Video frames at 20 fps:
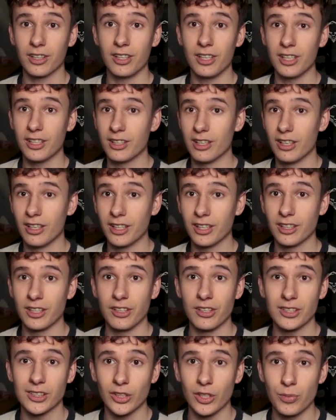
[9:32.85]
click the link in
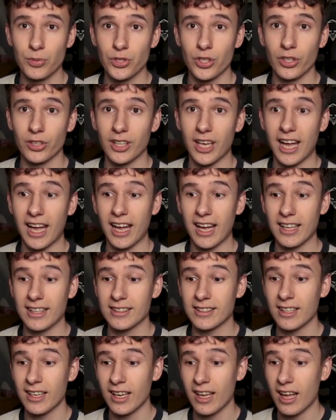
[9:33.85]
the description
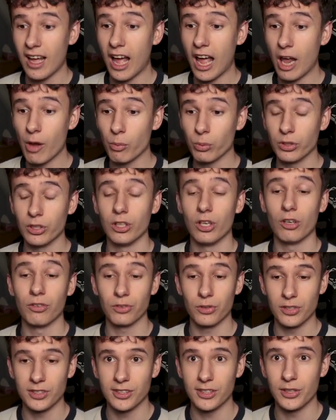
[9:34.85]
and I would love
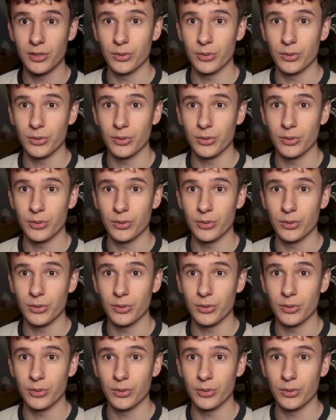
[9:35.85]
to see